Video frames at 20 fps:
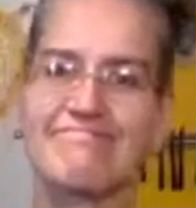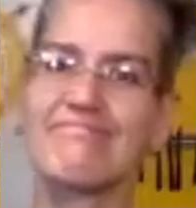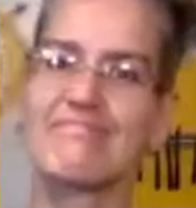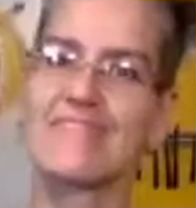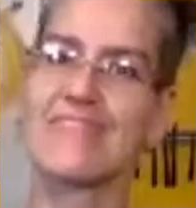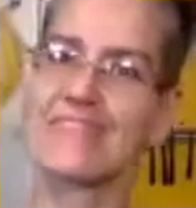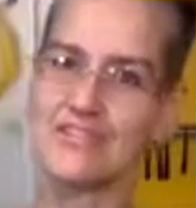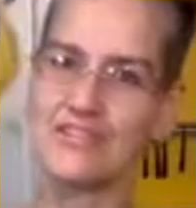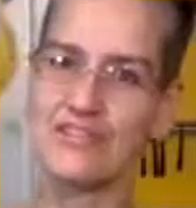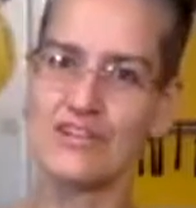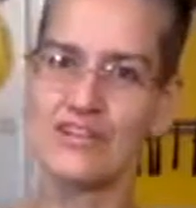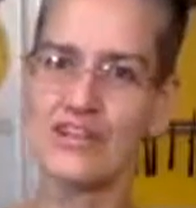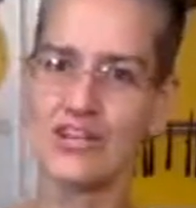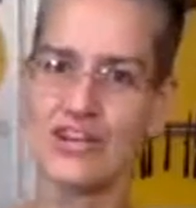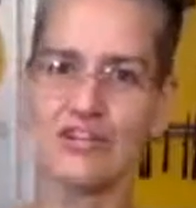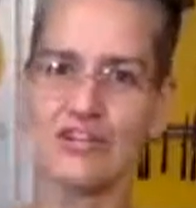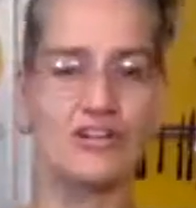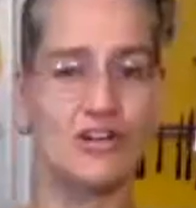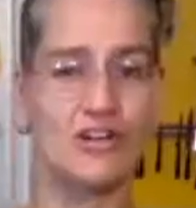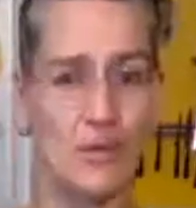So there you go.
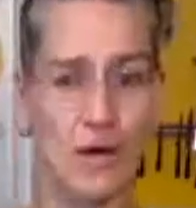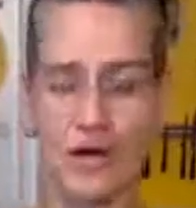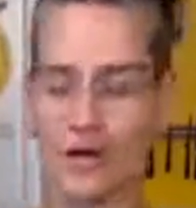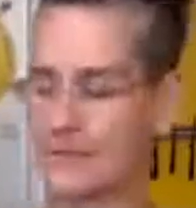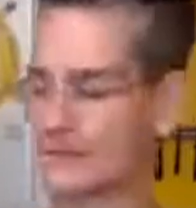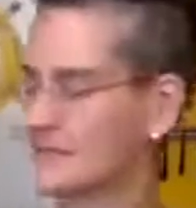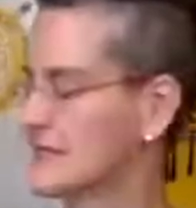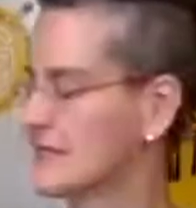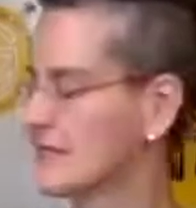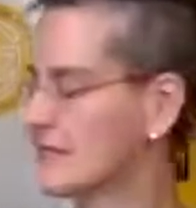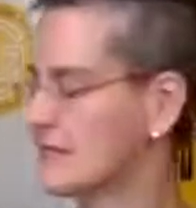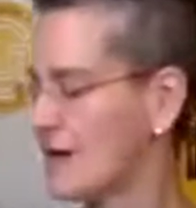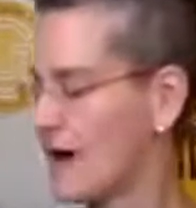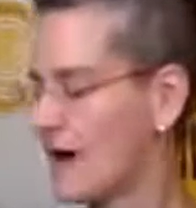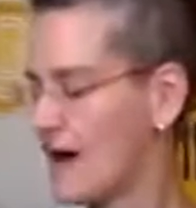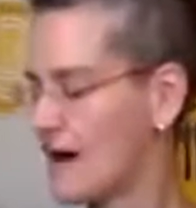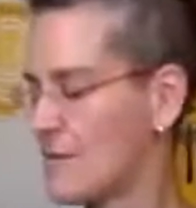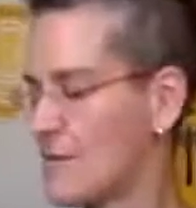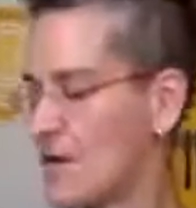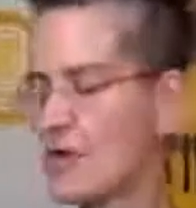You're welcome.
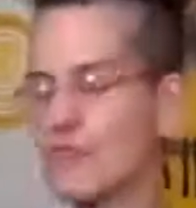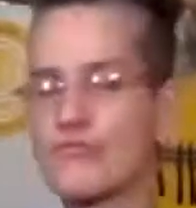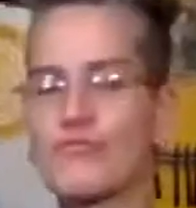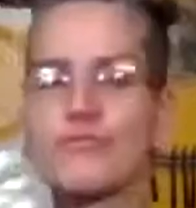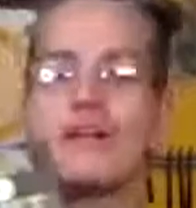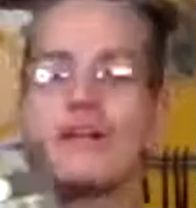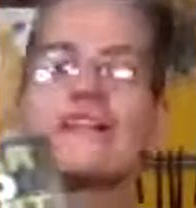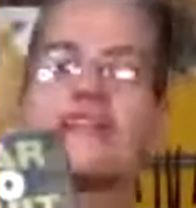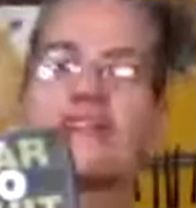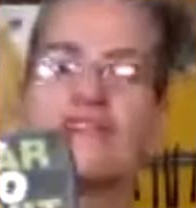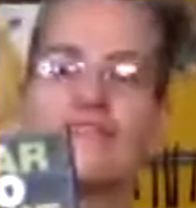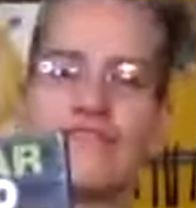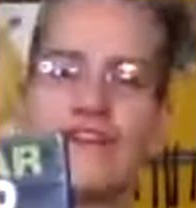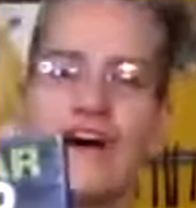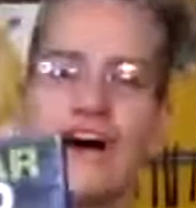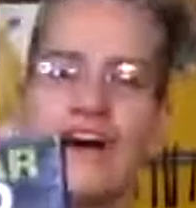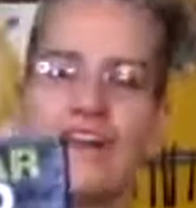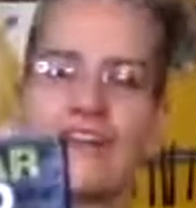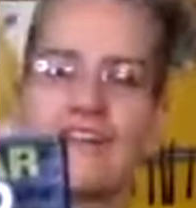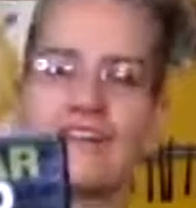Um, really
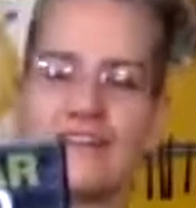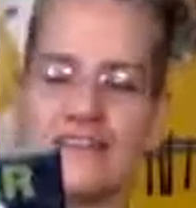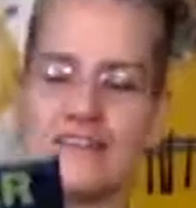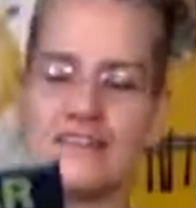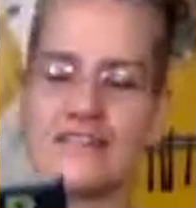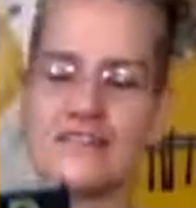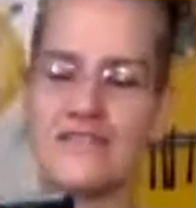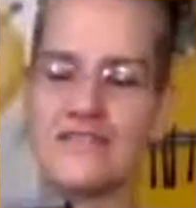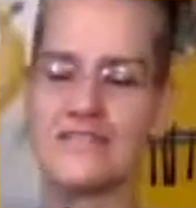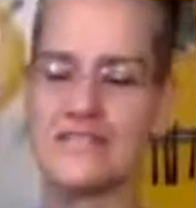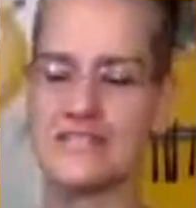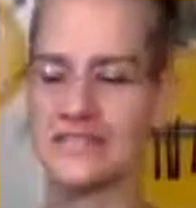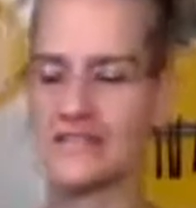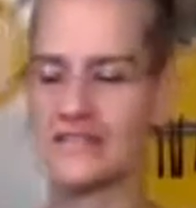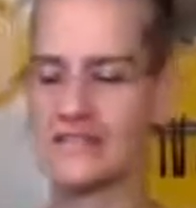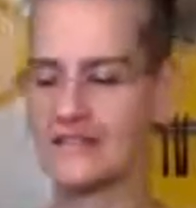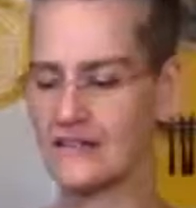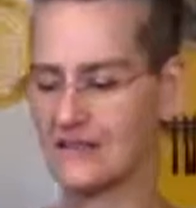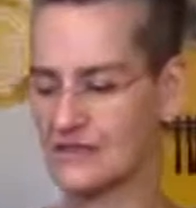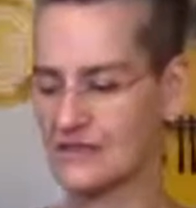fun
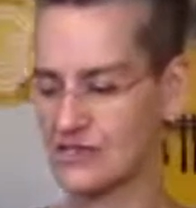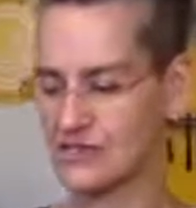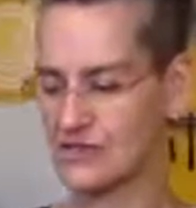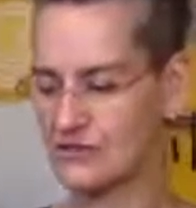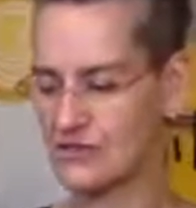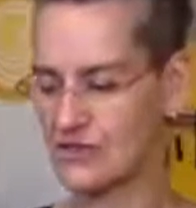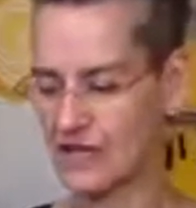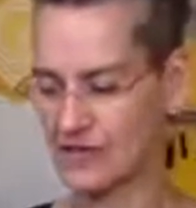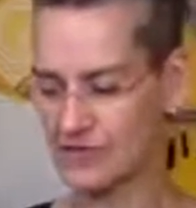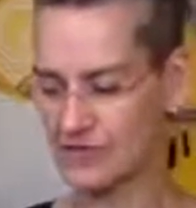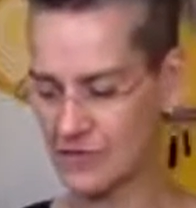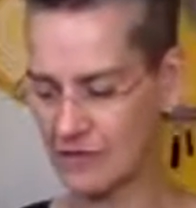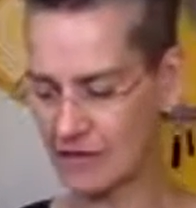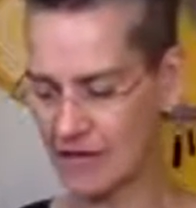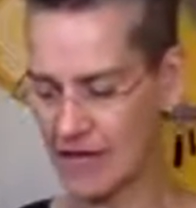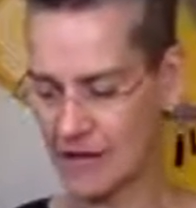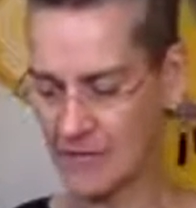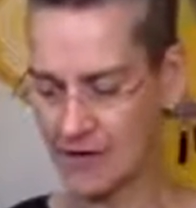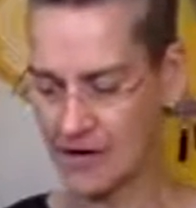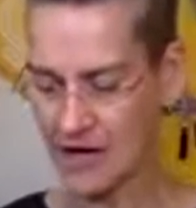DVD to get from the
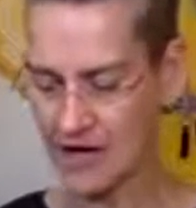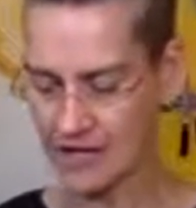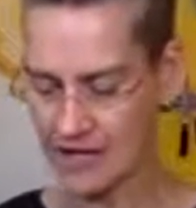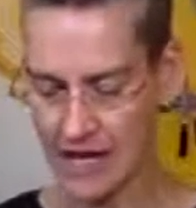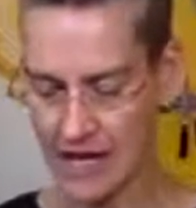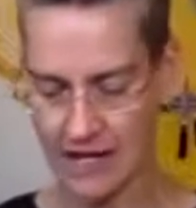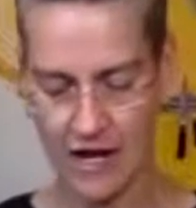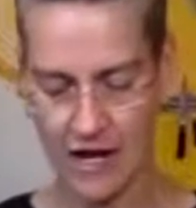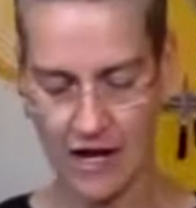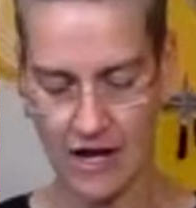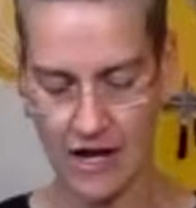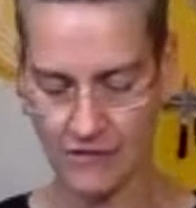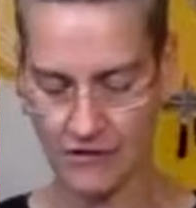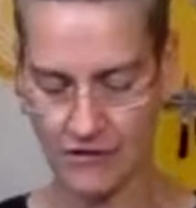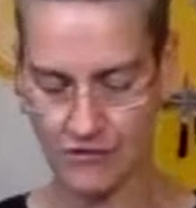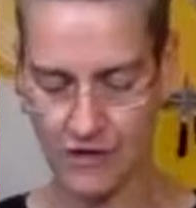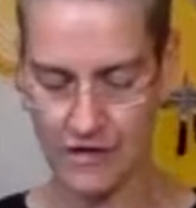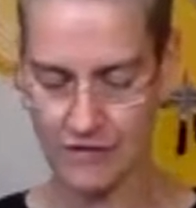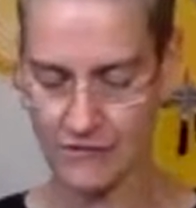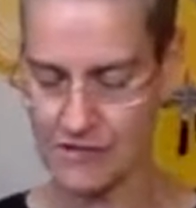library. Again, another
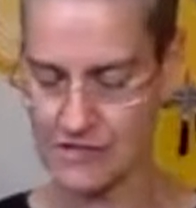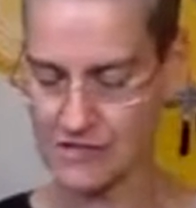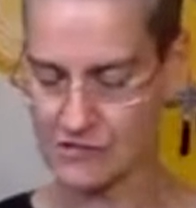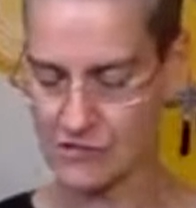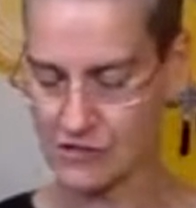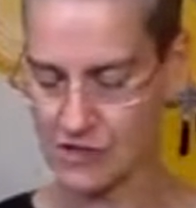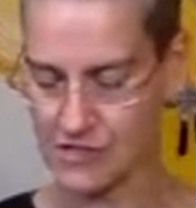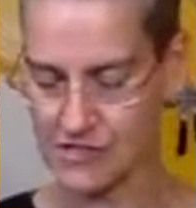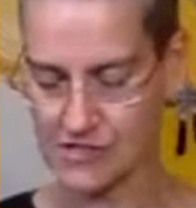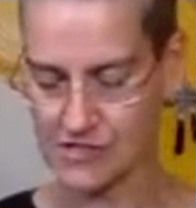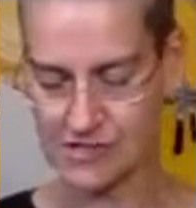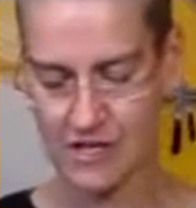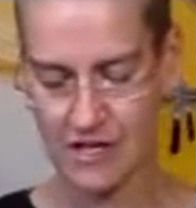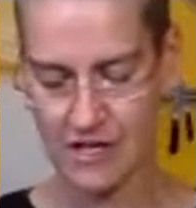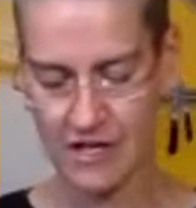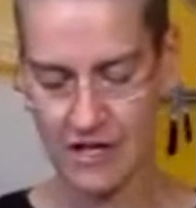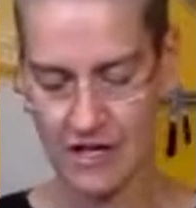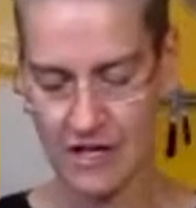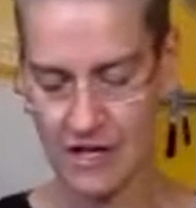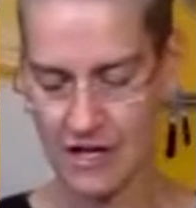great resource,
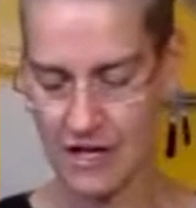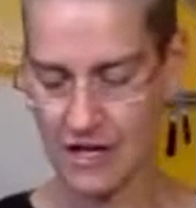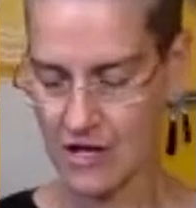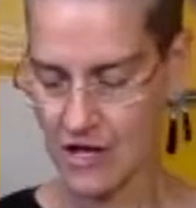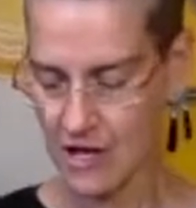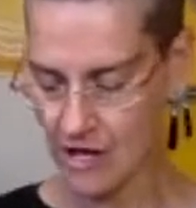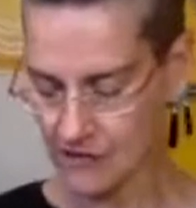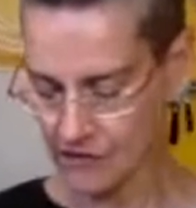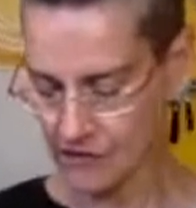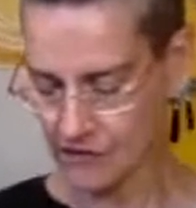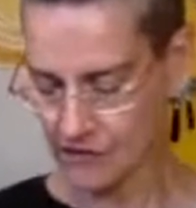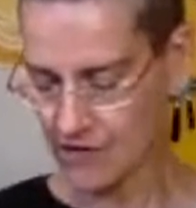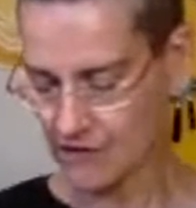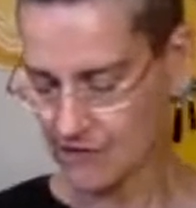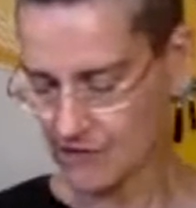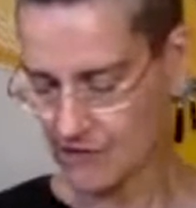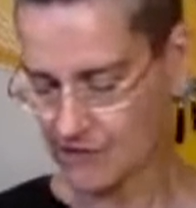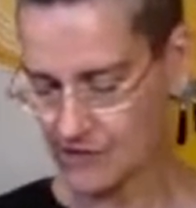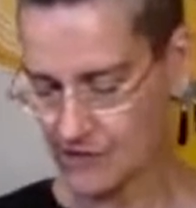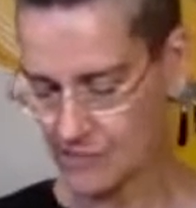uh, another great
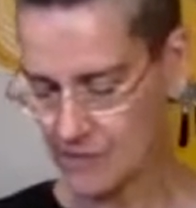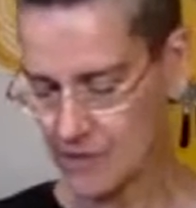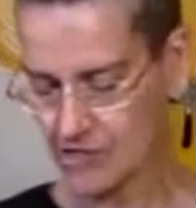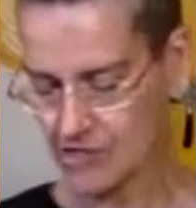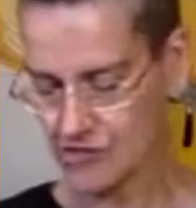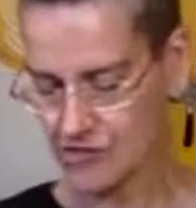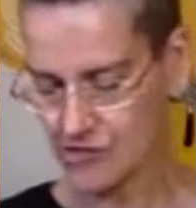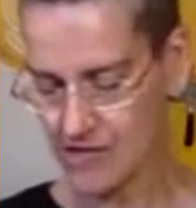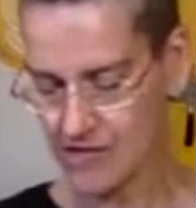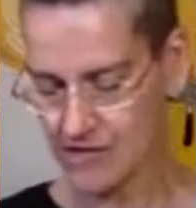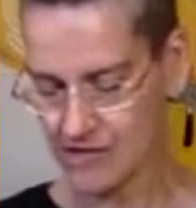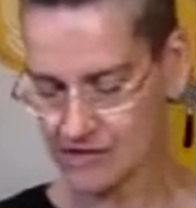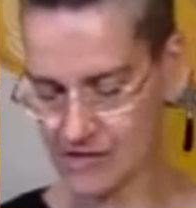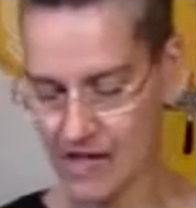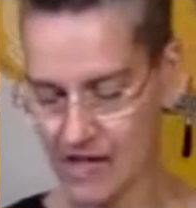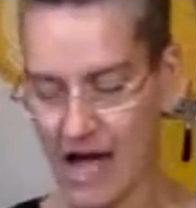reason to patronize.